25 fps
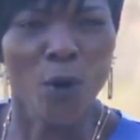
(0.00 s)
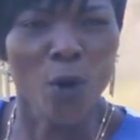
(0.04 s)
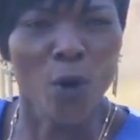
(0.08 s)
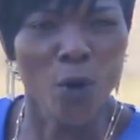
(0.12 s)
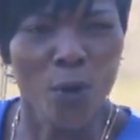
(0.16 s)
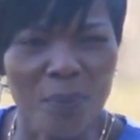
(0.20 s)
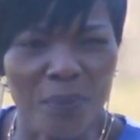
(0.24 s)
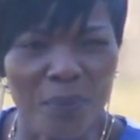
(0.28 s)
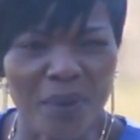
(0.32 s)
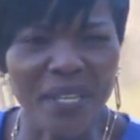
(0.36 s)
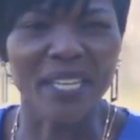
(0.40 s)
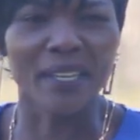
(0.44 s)

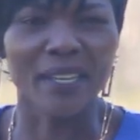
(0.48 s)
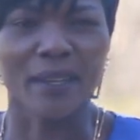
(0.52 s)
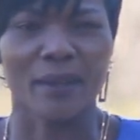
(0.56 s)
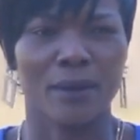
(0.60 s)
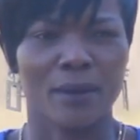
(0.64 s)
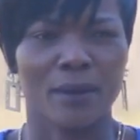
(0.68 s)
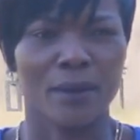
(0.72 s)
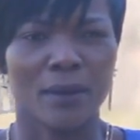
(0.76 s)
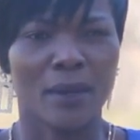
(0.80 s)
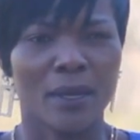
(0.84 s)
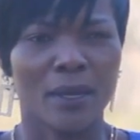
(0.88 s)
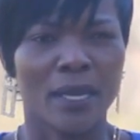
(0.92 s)
enable me.
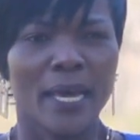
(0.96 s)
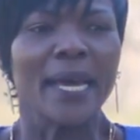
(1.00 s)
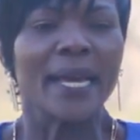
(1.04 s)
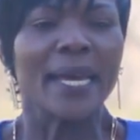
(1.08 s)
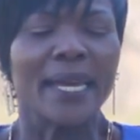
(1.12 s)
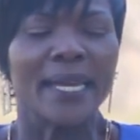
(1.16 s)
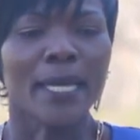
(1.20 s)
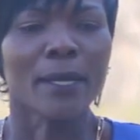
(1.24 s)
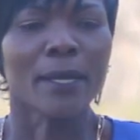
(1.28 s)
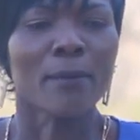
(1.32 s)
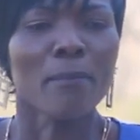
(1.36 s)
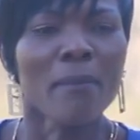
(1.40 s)

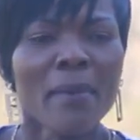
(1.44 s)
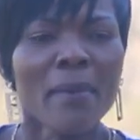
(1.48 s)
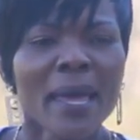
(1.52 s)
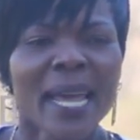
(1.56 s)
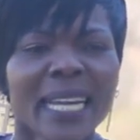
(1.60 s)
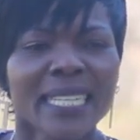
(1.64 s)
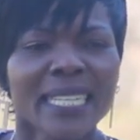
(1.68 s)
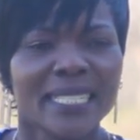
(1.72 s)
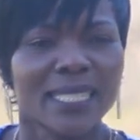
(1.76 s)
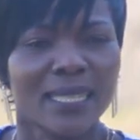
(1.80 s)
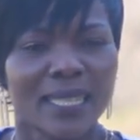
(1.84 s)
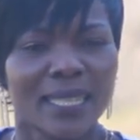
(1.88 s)
He
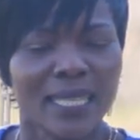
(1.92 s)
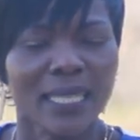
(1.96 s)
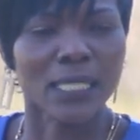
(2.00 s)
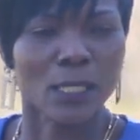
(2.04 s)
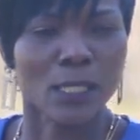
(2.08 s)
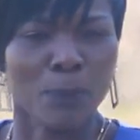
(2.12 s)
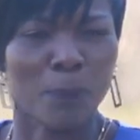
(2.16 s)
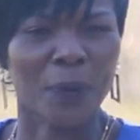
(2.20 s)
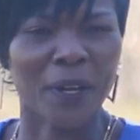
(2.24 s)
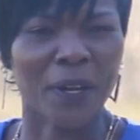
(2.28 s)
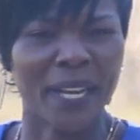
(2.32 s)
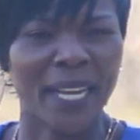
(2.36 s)
made
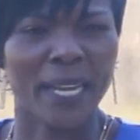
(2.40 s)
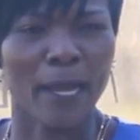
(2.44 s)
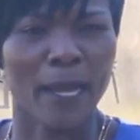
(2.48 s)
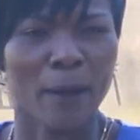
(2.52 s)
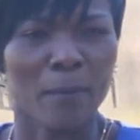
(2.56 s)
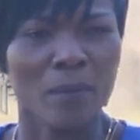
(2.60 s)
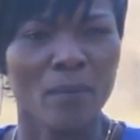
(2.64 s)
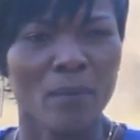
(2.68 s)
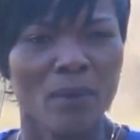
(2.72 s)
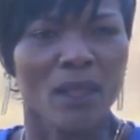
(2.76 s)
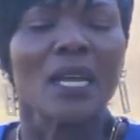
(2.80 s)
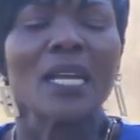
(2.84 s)
this prayer.
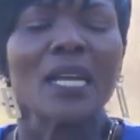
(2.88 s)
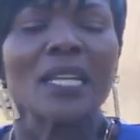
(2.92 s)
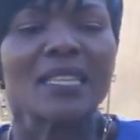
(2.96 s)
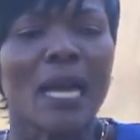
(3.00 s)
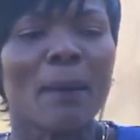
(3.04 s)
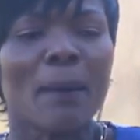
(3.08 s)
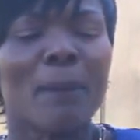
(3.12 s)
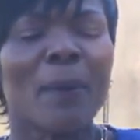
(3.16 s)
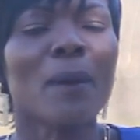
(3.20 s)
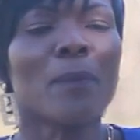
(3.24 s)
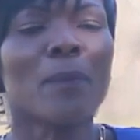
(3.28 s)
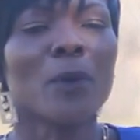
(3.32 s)

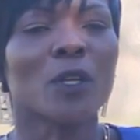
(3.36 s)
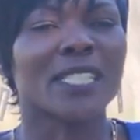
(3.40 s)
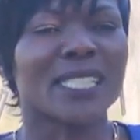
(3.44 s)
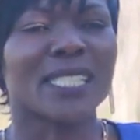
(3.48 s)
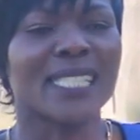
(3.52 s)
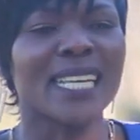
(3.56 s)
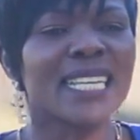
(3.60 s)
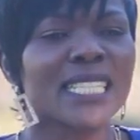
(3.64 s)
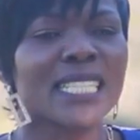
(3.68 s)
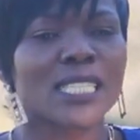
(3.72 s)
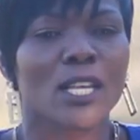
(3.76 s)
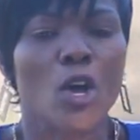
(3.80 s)
The Bible
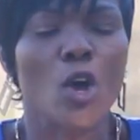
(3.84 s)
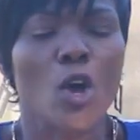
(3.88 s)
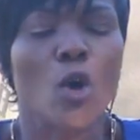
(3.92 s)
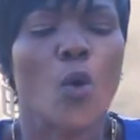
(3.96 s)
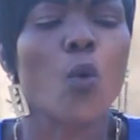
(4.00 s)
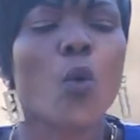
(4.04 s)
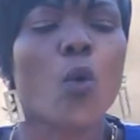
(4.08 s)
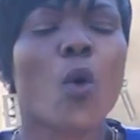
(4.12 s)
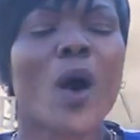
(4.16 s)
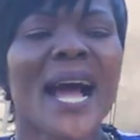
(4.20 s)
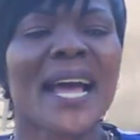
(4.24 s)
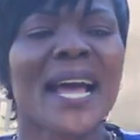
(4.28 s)
says
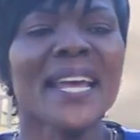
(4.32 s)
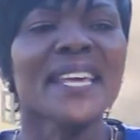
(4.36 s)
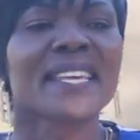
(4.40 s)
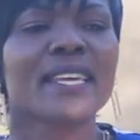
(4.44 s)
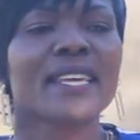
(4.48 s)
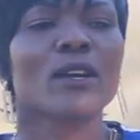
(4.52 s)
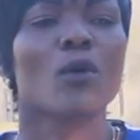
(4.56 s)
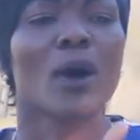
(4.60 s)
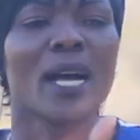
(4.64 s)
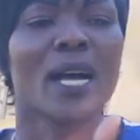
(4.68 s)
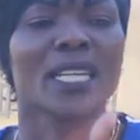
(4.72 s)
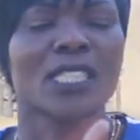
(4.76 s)
why
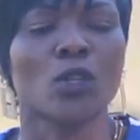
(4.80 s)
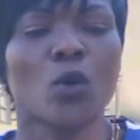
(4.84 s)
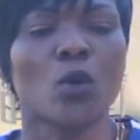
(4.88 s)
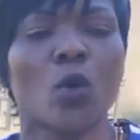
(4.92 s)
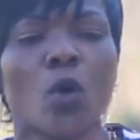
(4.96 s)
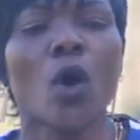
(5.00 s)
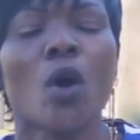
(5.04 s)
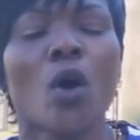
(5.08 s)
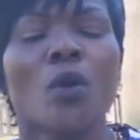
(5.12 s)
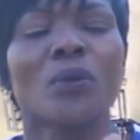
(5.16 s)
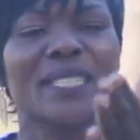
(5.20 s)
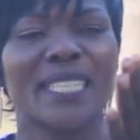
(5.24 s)
he was
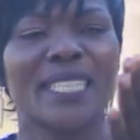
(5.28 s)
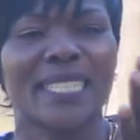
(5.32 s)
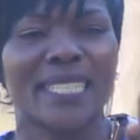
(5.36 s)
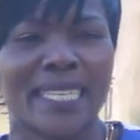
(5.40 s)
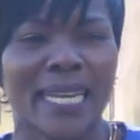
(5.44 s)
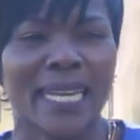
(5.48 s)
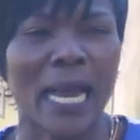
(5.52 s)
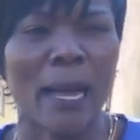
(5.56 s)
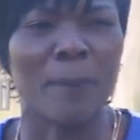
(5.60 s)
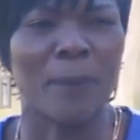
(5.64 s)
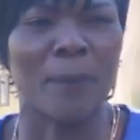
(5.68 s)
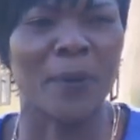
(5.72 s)
called
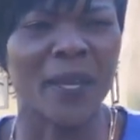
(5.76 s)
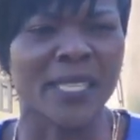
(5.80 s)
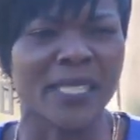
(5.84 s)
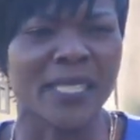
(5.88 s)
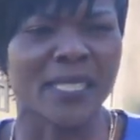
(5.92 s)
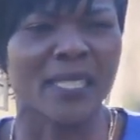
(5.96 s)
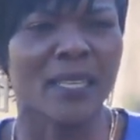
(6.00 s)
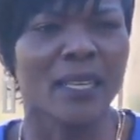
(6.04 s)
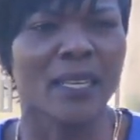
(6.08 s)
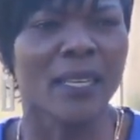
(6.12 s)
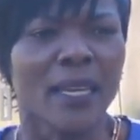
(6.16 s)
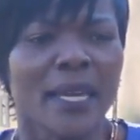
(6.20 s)
Jabez
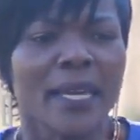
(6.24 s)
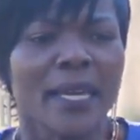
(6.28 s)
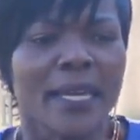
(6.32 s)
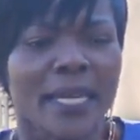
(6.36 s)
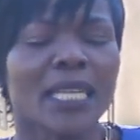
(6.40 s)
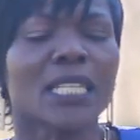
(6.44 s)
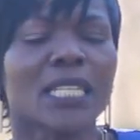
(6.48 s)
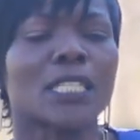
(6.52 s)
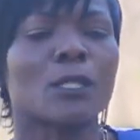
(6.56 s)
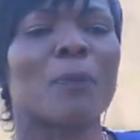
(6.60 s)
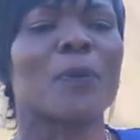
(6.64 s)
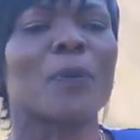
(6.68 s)

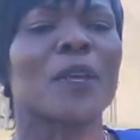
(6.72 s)
is